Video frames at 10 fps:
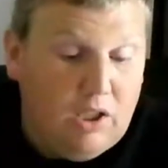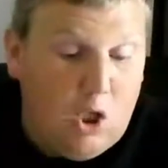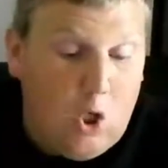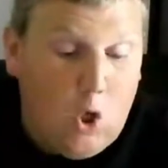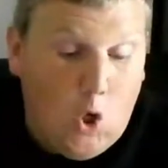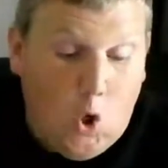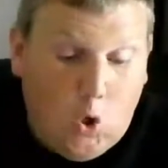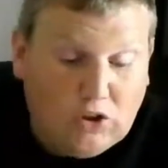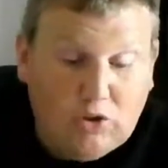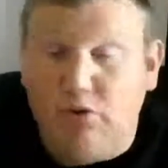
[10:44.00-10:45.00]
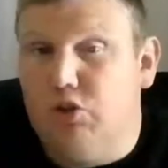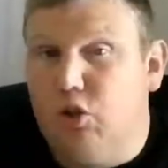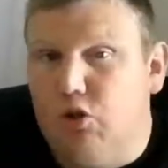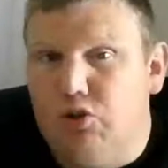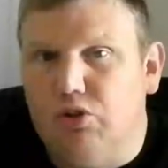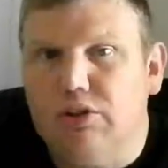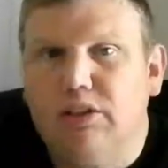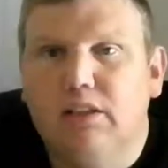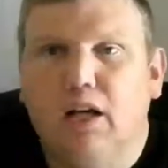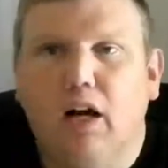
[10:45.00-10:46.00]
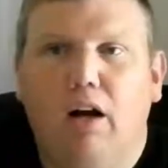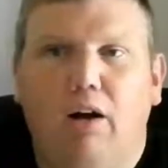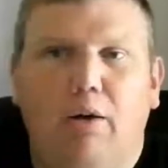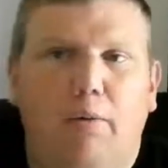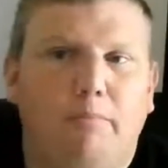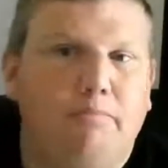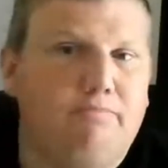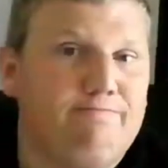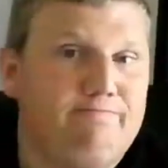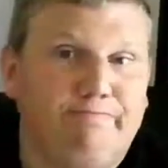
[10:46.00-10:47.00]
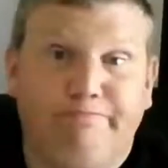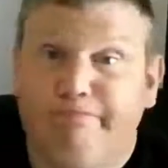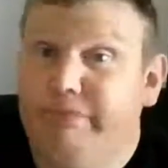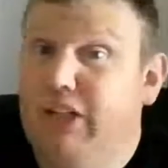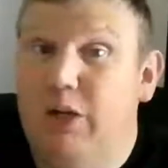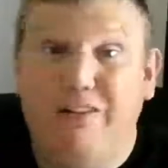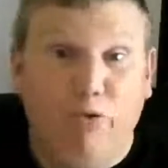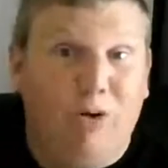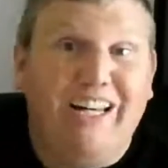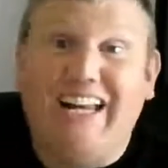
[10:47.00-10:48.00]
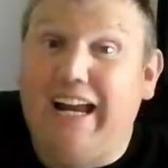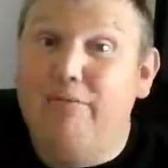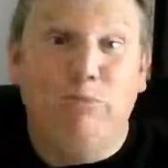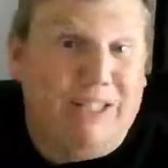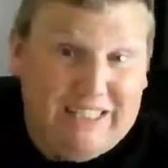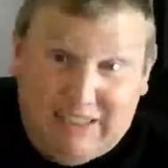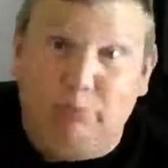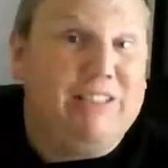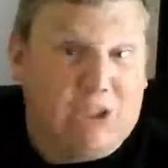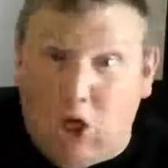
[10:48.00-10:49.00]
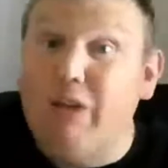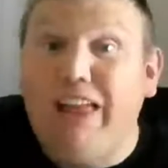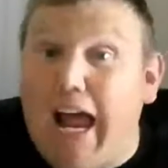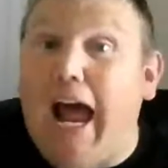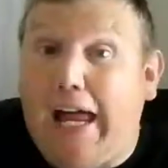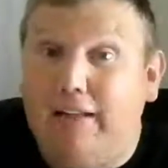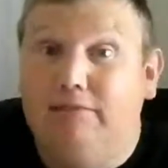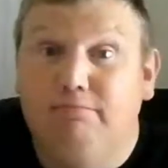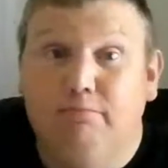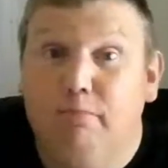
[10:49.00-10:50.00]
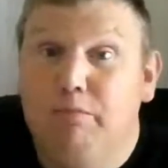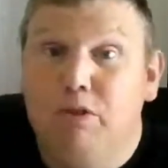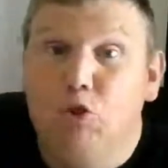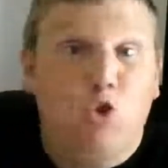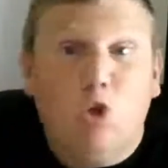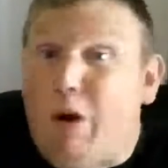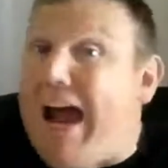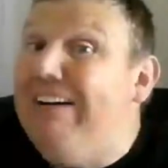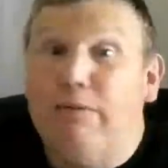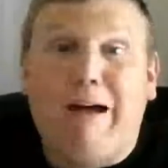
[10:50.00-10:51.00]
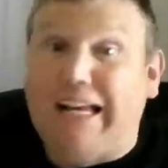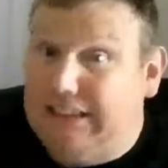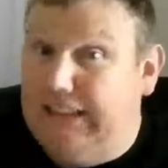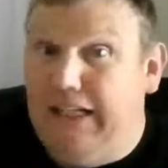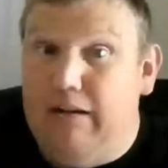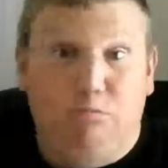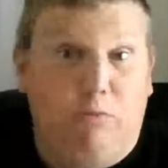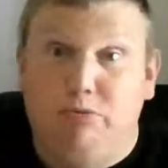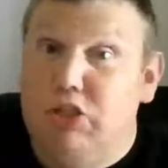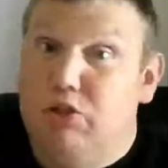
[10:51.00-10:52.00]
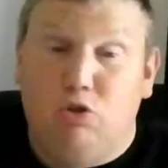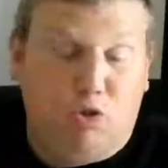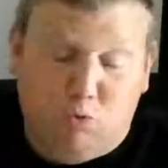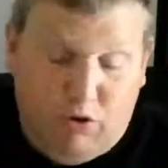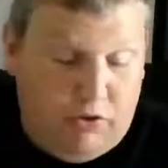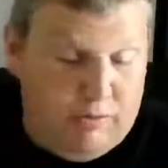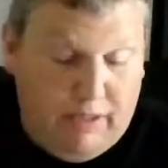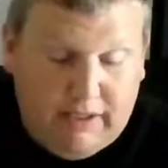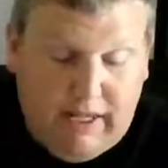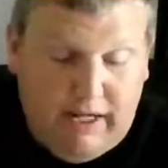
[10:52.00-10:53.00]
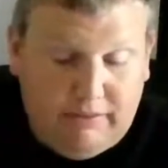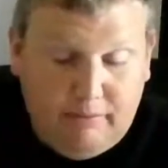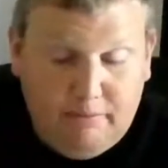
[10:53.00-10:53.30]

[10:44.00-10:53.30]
lost to the Chargers. You have a running game. We saw that. Do you have a passing game? I'm just wondering about that.